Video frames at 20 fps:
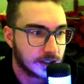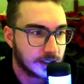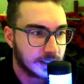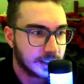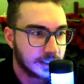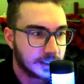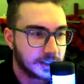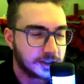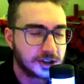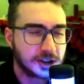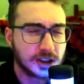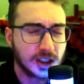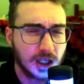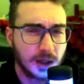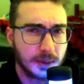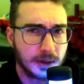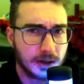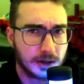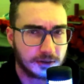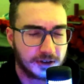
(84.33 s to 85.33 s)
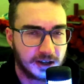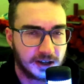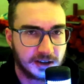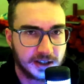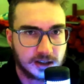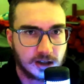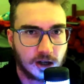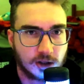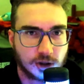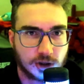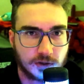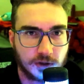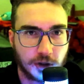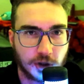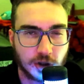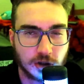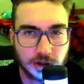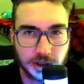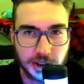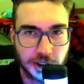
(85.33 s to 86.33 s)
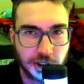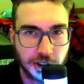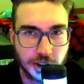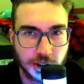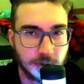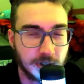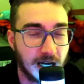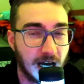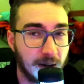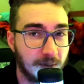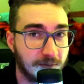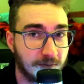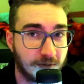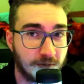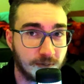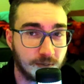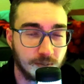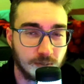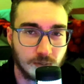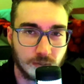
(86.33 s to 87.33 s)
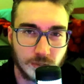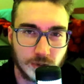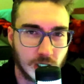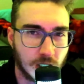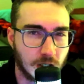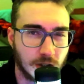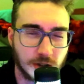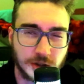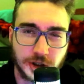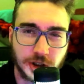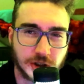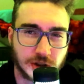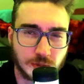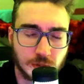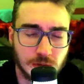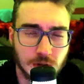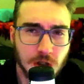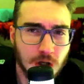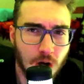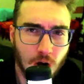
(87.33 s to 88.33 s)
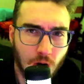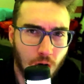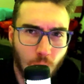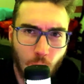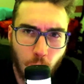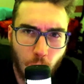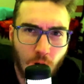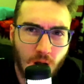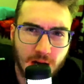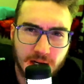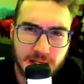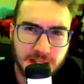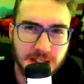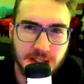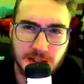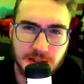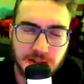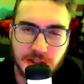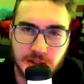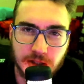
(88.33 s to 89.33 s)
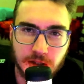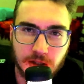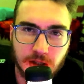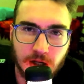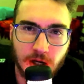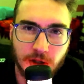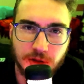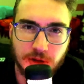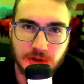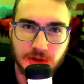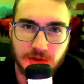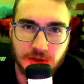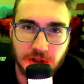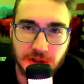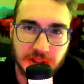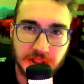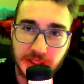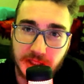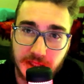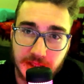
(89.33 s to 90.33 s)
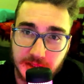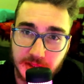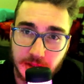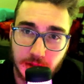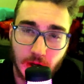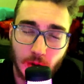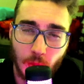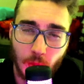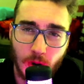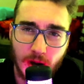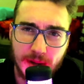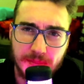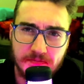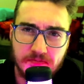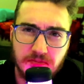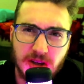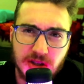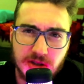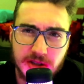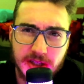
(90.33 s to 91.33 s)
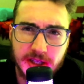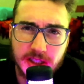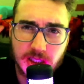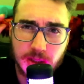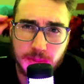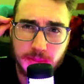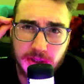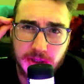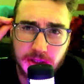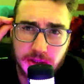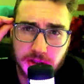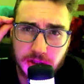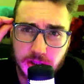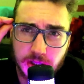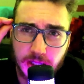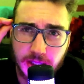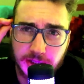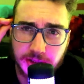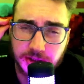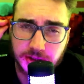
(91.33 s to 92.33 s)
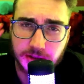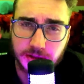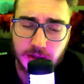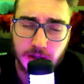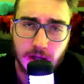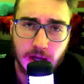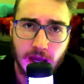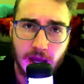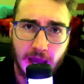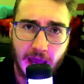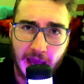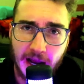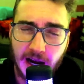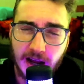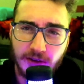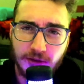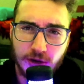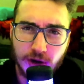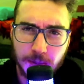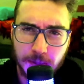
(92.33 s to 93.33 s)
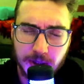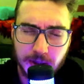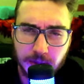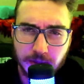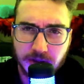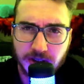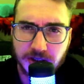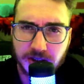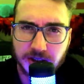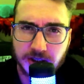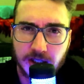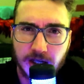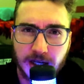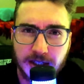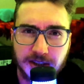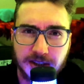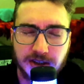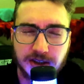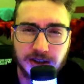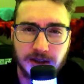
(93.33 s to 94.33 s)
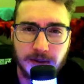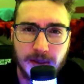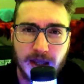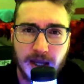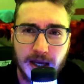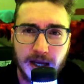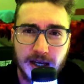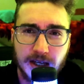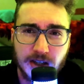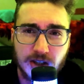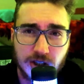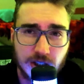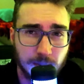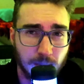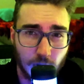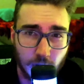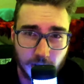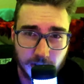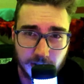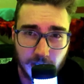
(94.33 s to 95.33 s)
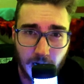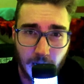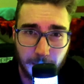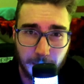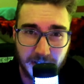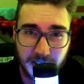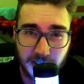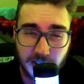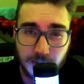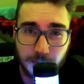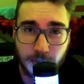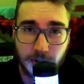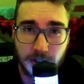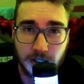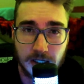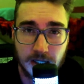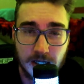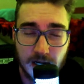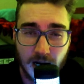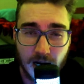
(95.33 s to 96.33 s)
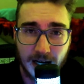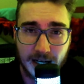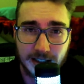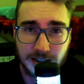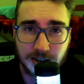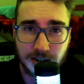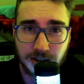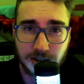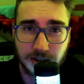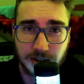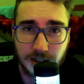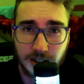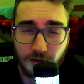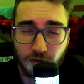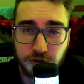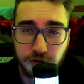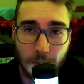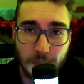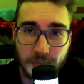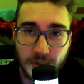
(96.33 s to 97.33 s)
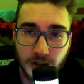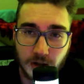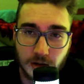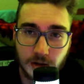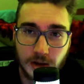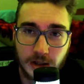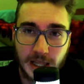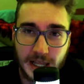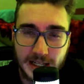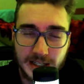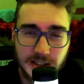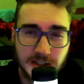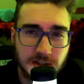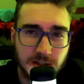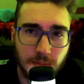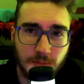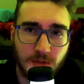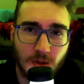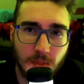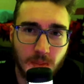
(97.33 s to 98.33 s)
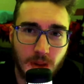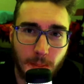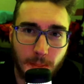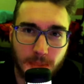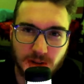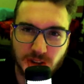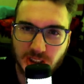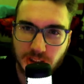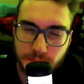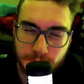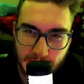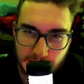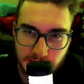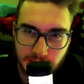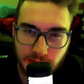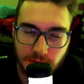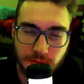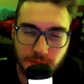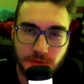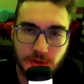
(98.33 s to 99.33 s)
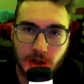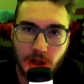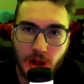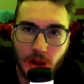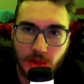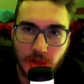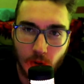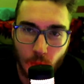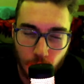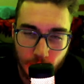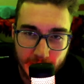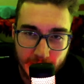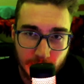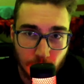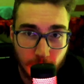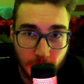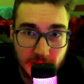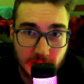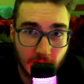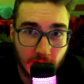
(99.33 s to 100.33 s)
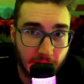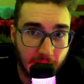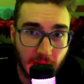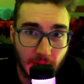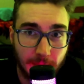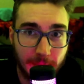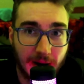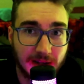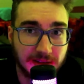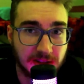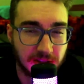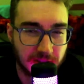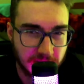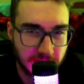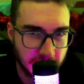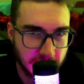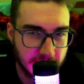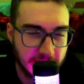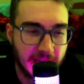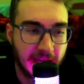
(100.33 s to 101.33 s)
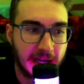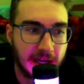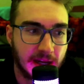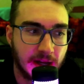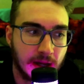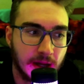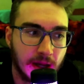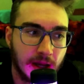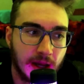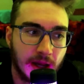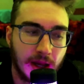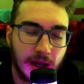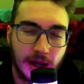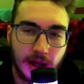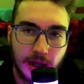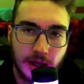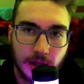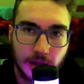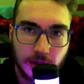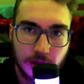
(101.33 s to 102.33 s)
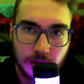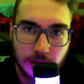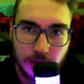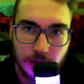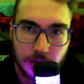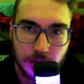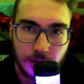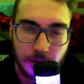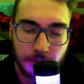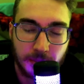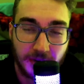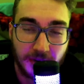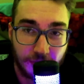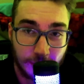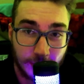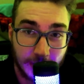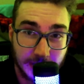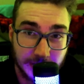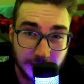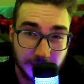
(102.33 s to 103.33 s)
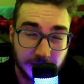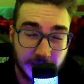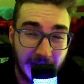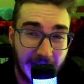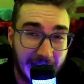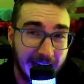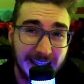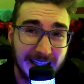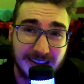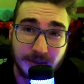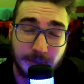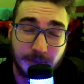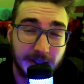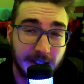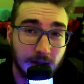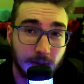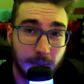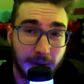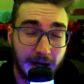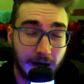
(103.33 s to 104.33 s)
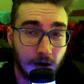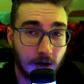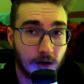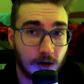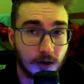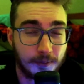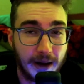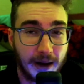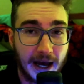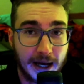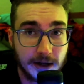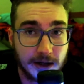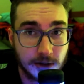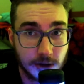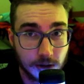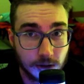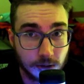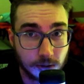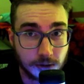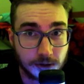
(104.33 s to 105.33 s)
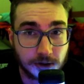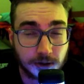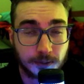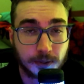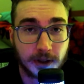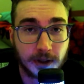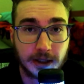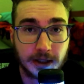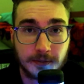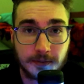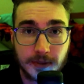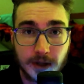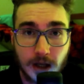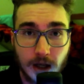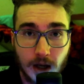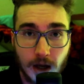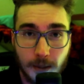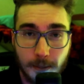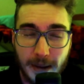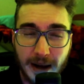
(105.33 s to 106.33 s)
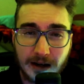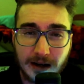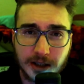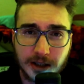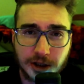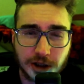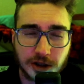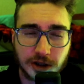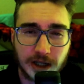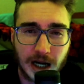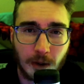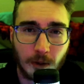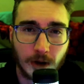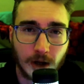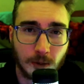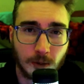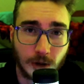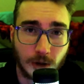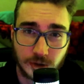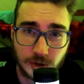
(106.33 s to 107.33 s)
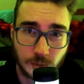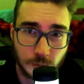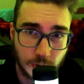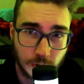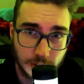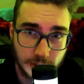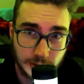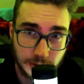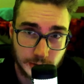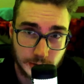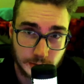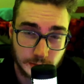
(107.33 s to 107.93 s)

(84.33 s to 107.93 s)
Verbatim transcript: this is going to be a very controversial issue, and I'm going to just walk into the controversy because you know what? This needs to be discussed. And I've heard people discuss similar topics, but not from the lens and from the perspective that we will be talking about this today. My friends, I hate to be the bearer of bad news, but marriage is not what it once was.